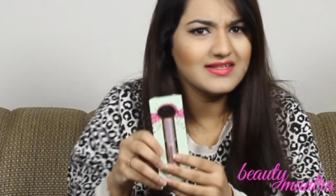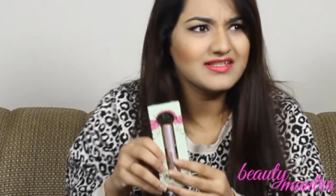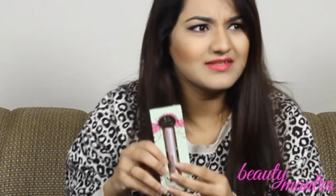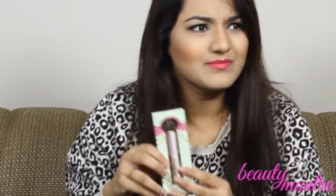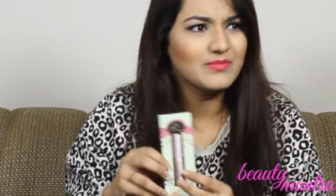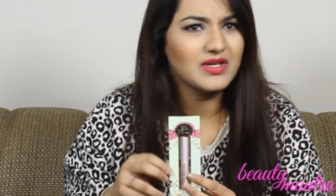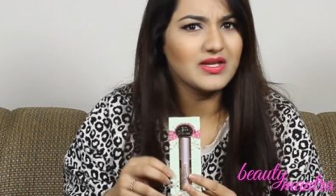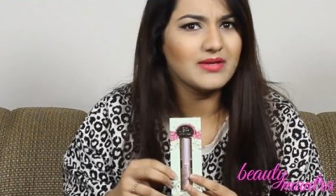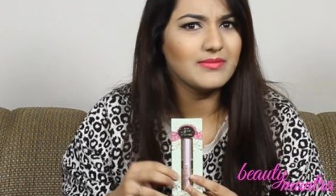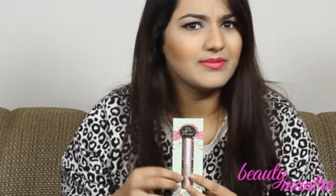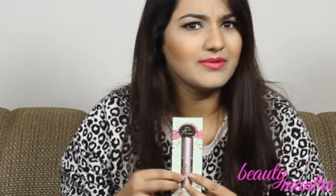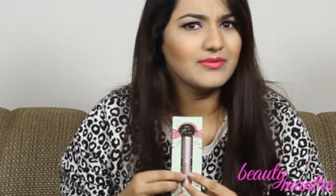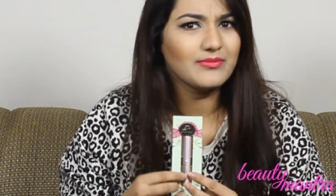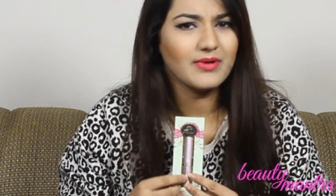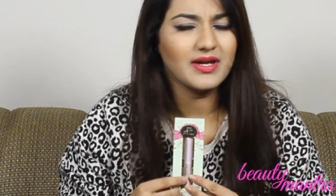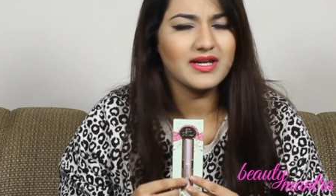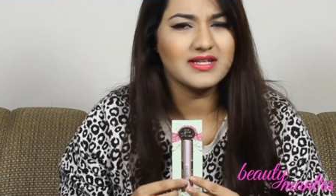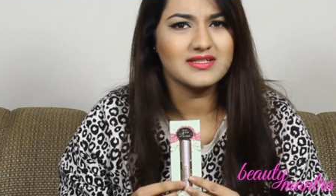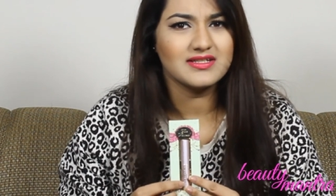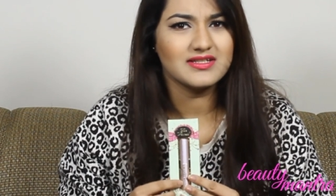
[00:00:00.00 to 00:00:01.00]
this baby
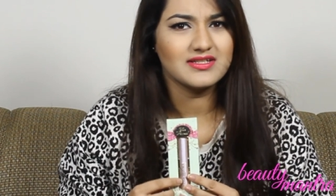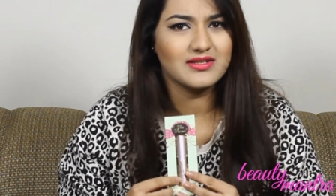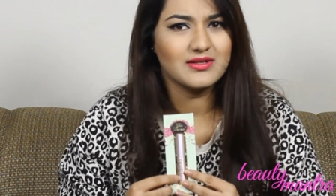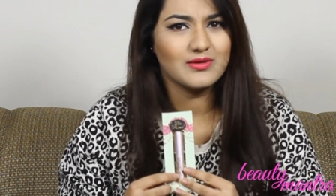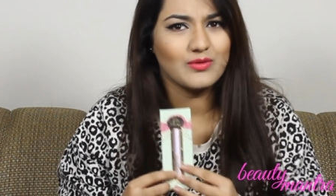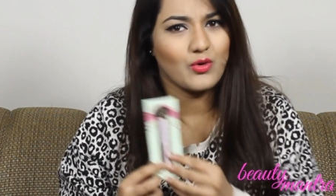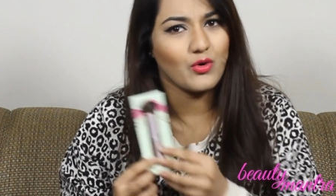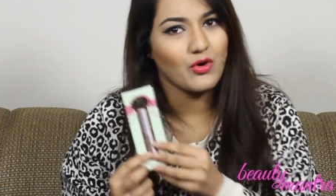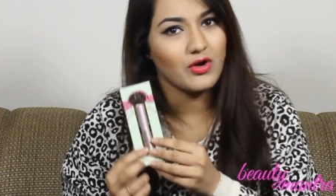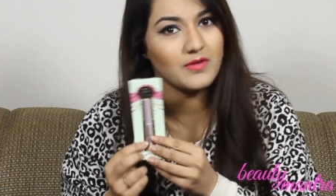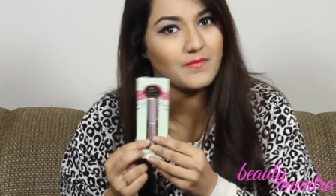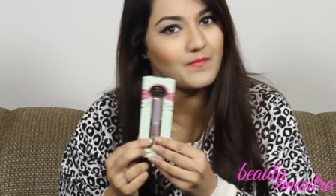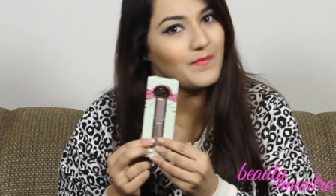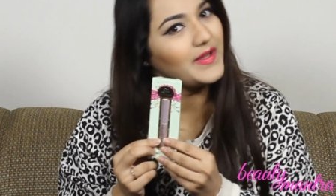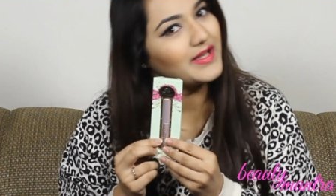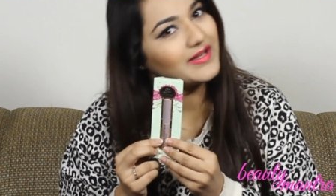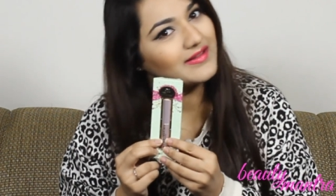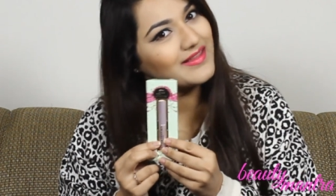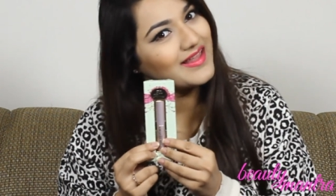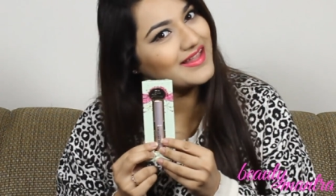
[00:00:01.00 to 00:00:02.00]
right here called
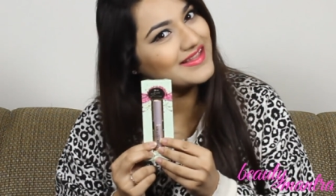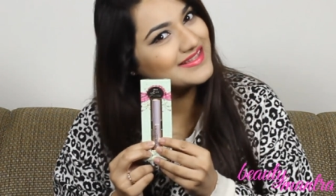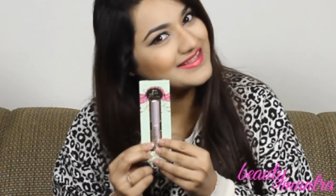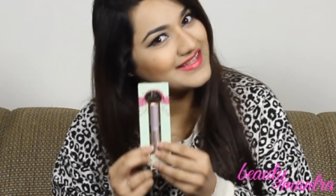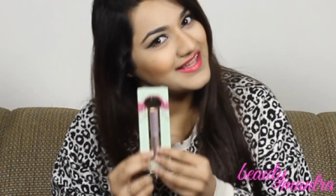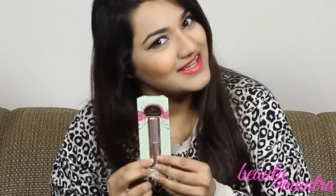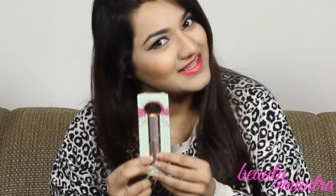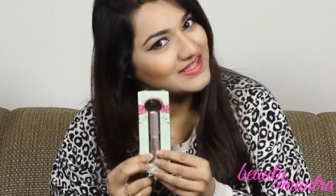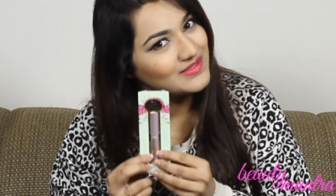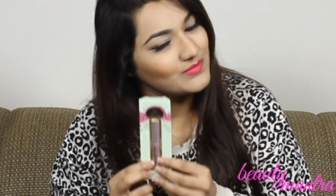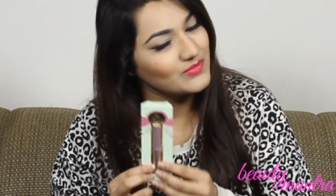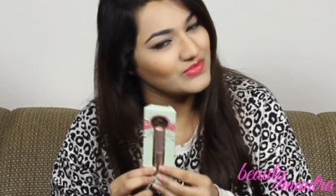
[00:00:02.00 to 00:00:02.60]
Better Than Sex